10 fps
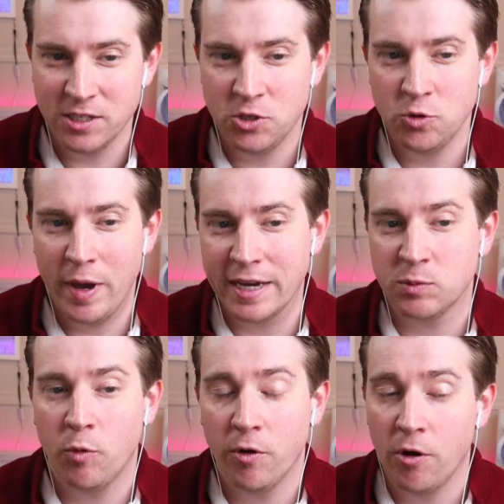to
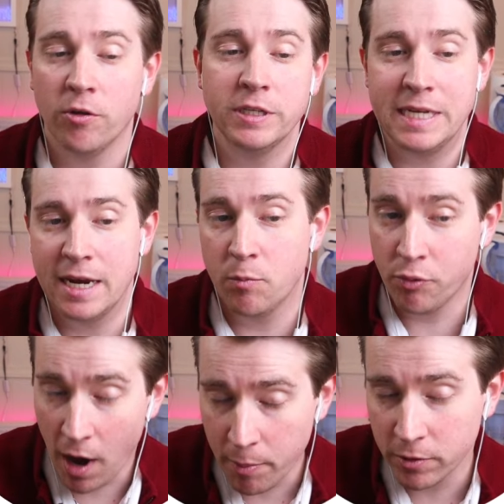export all the data
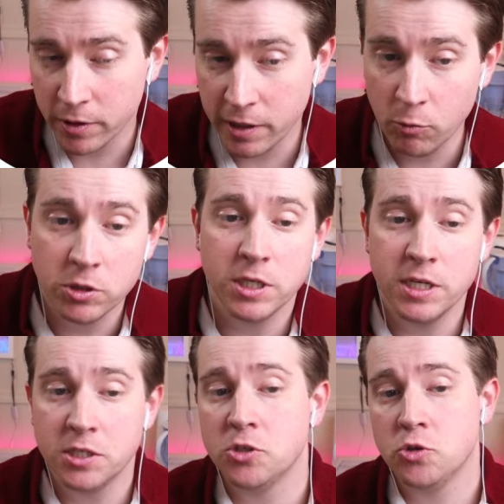properly, which
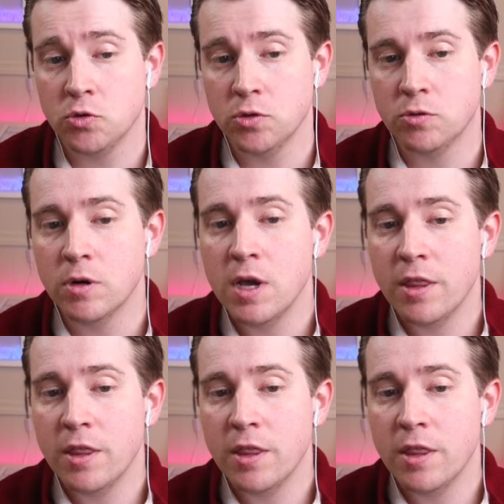is true.